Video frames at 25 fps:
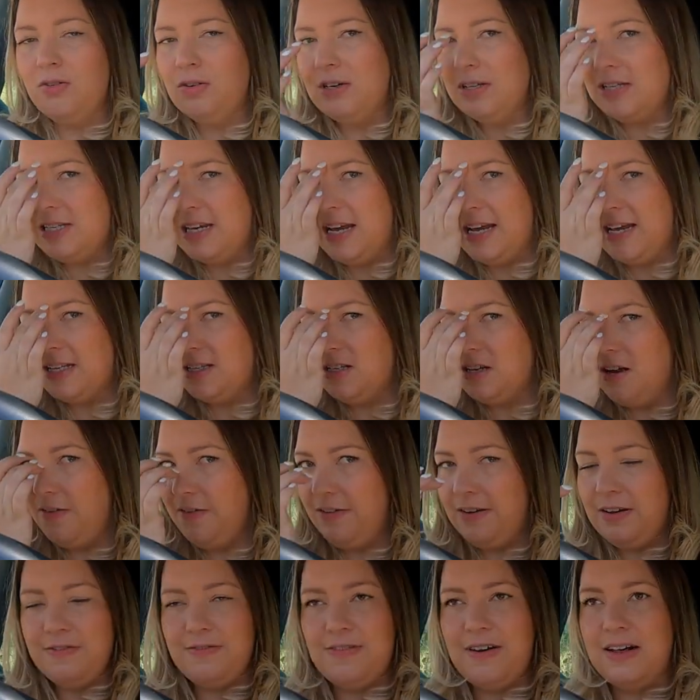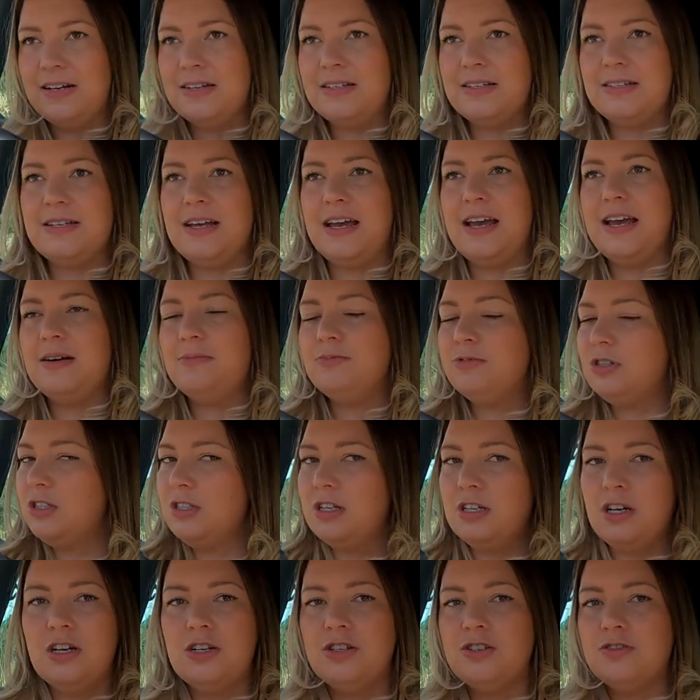Honestly, it's nothing fancy. I'm
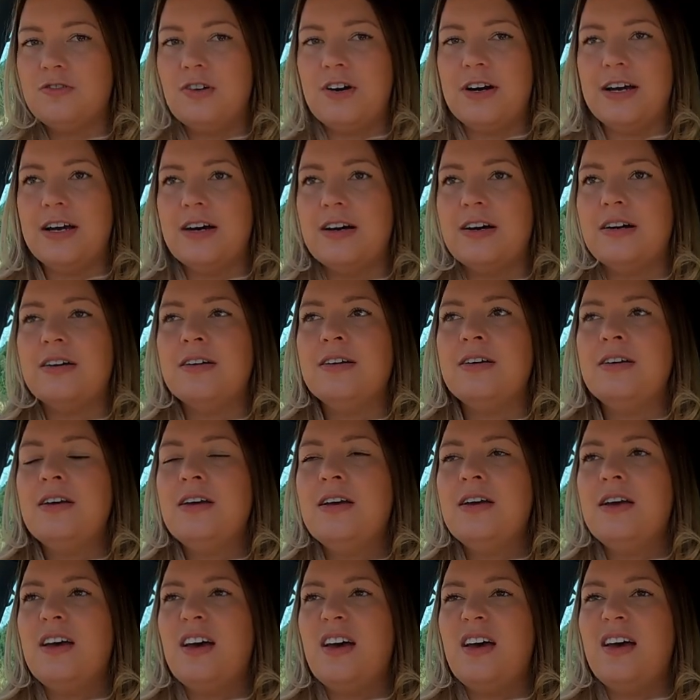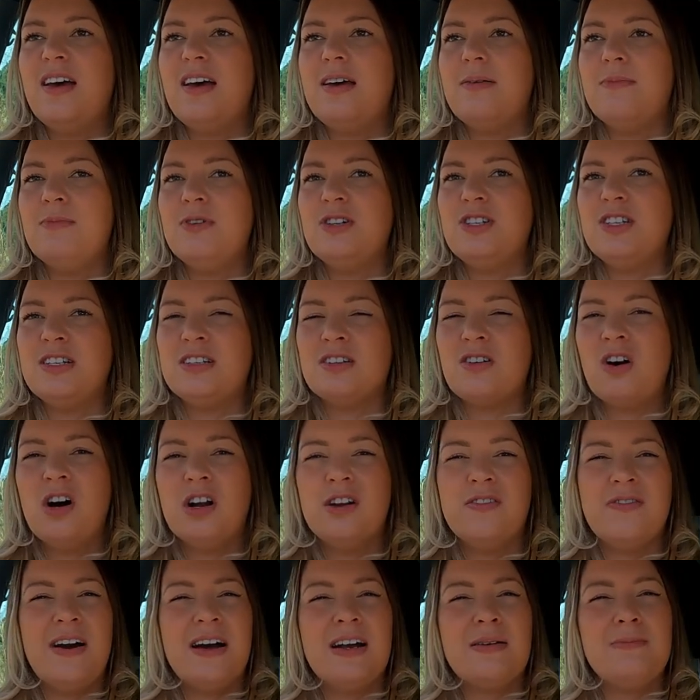just an underwriter, which is
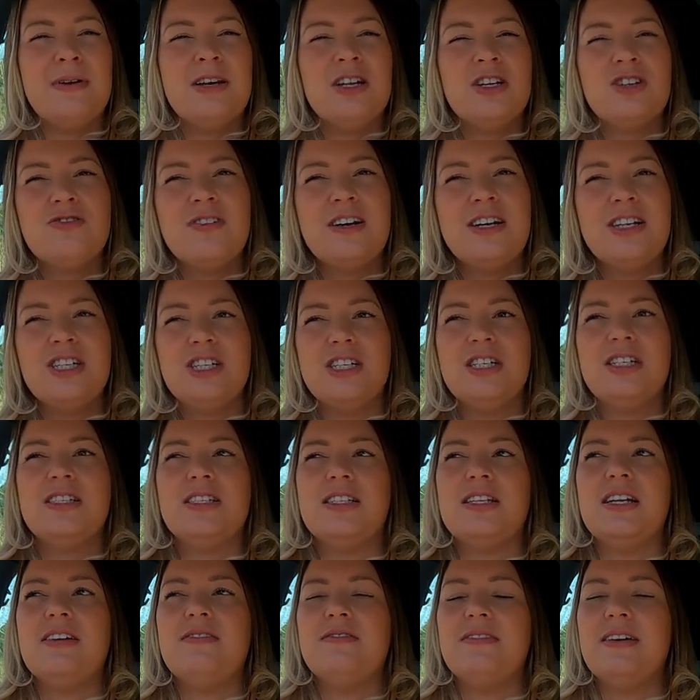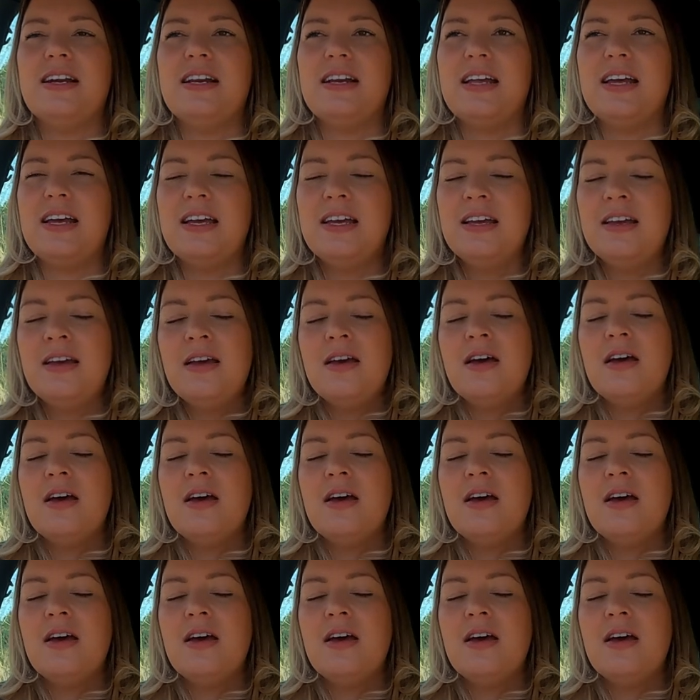kind of administration, isn't it, really?